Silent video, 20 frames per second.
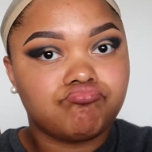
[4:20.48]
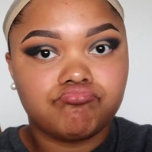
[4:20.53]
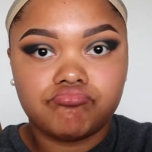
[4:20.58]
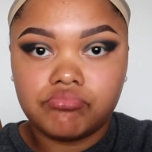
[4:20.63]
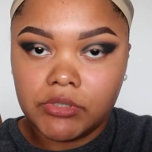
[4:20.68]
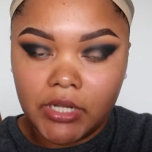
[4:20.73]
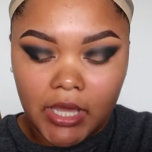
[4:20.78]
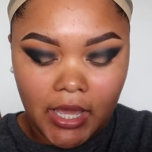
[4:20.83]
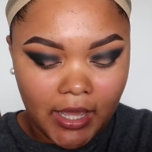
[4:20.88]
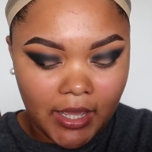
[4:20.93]

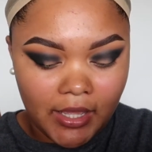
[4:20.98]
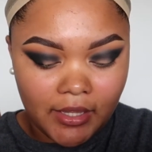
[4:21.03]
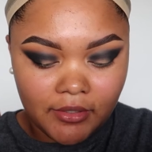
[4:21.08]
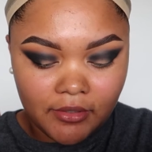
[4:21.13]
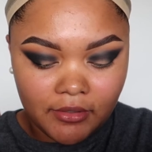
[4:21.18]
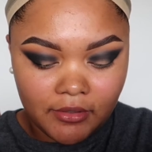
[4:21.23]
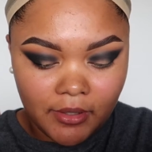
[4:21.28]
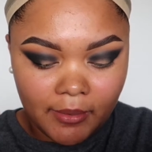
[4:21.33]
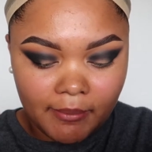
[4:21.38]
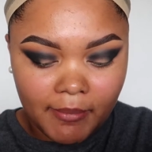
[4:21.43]
not
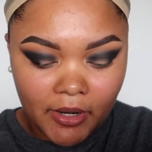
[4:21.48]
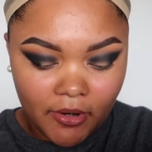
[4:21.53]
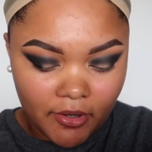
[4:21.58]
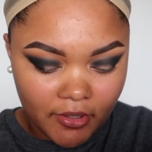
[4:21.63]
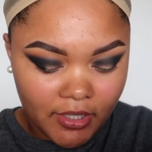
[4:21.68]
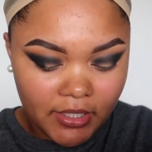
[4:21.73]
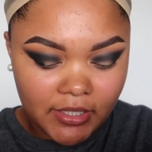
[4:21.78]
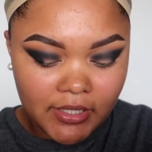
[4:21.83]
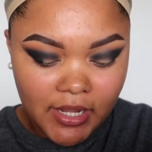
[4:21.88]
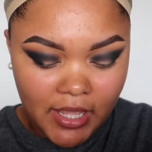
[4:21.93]

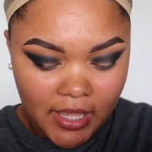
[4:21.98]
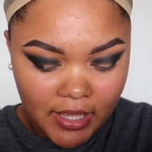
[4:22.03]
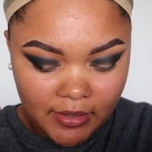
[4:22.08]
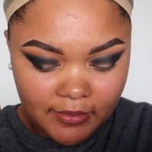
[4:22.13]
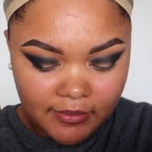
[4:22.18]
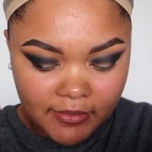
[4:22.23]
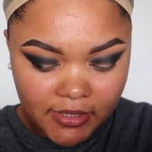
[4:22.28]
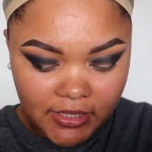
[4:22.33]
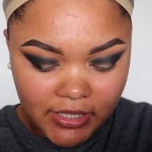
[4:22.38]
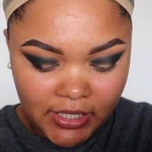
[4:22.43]
American
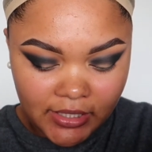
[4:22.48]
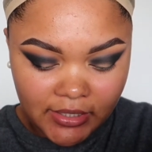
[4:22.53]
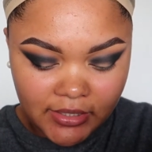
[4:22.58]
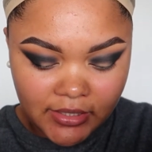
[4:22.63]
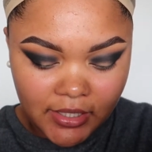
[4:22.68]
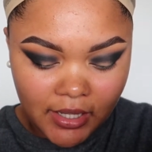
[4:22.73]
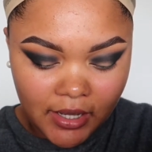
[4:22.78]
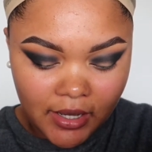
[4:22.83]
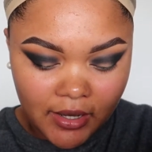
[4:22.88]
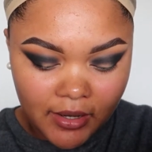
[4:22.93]
names.
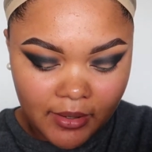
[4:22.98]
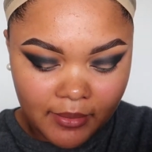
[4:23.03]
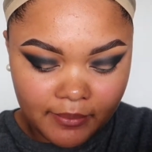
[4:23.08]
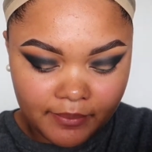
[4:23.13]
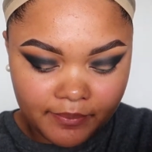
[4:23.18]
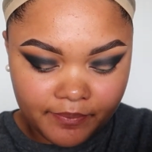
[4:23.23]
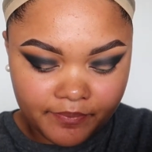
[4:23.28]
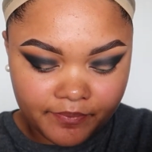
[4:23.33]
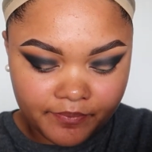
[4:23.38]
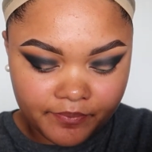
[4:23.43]
It's,
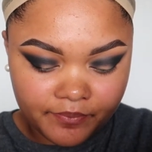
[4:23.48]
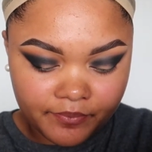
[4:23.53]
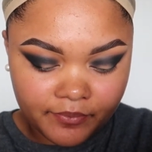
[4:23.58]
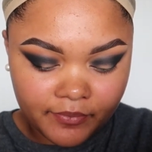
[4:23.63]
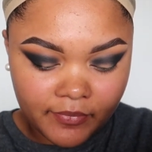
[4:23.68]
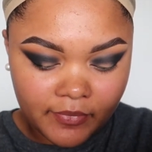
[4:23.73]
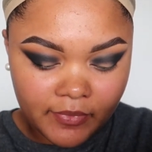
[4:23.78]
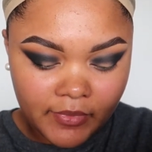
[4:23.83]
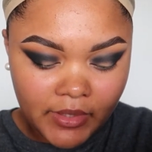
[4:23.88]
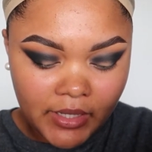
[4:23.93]
um,
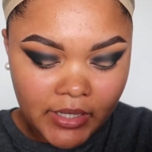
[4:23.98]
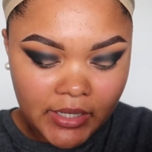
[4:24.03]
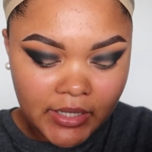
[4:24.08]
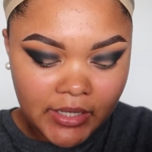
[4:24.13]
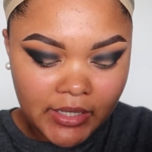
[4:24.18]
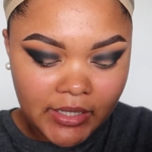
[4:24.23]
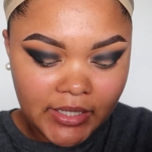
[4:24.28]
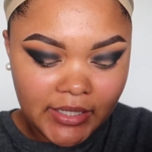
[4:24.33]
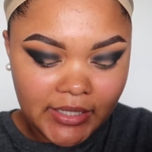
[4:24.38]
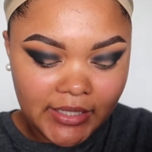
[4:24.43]

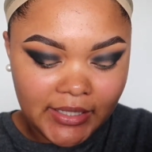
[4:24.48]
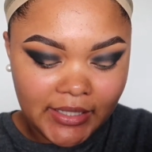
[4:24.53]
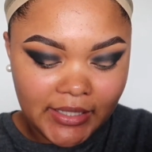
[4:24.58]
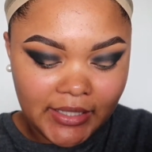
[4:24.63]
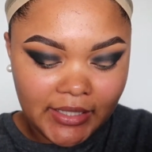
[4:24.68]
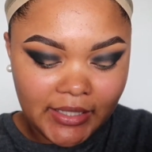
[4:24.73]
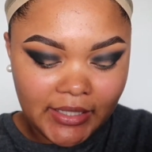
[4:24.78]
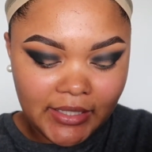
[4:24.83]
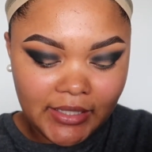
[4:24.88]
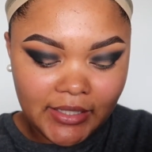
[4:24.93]

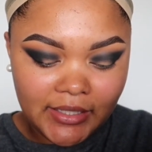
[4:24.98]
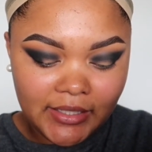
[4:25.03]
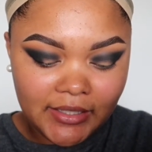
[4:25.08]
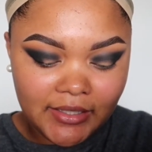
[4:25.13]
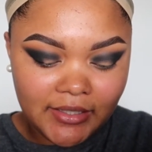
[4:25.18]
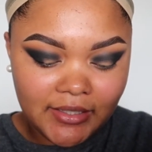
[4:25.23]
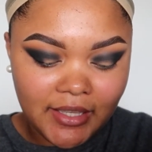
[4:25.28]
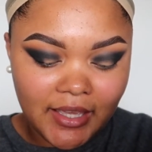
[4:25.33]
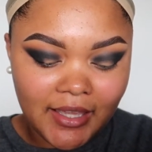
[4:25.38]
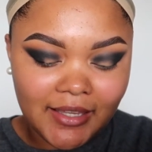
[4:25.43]

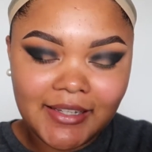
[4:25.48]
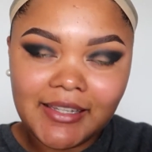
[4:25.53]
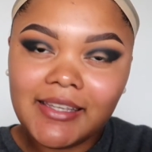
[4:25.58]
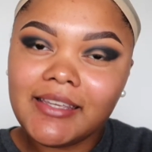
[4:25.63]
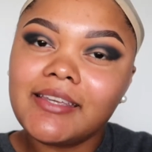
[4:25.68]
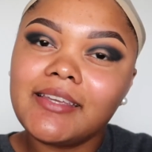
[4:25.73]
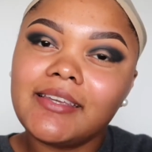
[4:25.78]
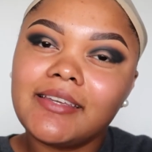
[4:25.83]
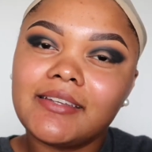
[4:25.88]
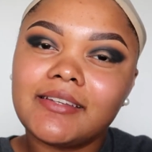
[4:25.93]

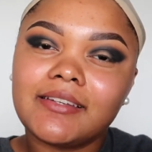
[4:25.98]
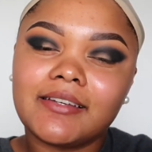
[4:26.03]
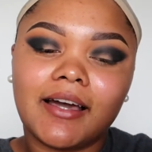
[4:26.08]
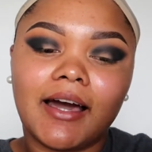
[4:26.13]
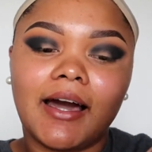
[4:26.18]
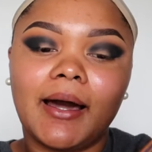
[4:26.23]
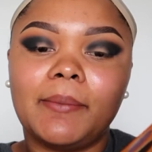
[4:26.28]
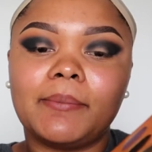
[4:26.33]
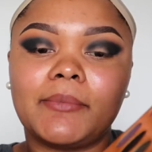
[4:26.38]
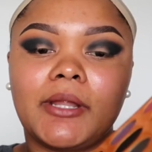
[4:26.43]
Yeti?
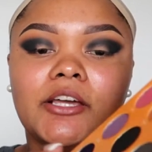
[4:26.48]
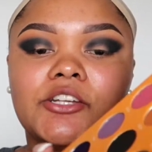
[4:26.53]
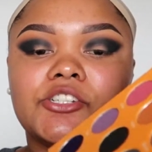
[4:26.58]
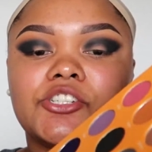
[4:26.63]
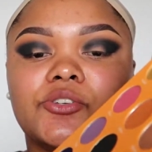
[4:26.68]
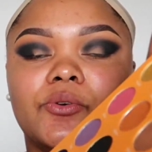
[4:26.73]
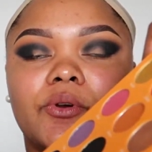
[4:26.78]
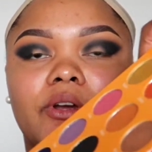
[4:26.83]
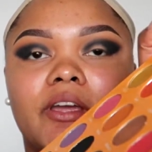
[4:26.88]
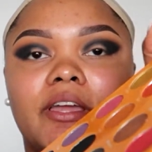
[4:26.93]
I'm not
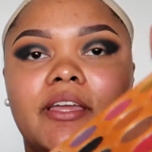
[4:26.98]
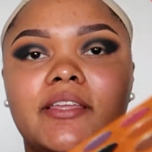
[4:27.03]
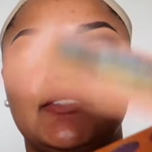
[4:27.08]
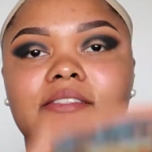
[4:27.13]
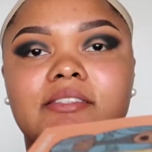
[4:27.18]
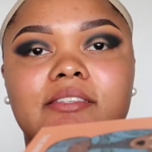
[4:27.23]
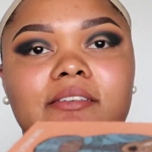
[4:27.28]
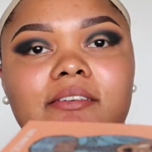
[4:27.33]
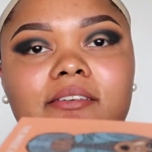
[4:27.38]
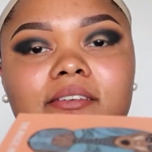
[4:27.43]
sure.
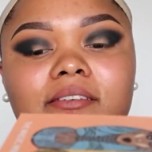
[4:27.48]
It's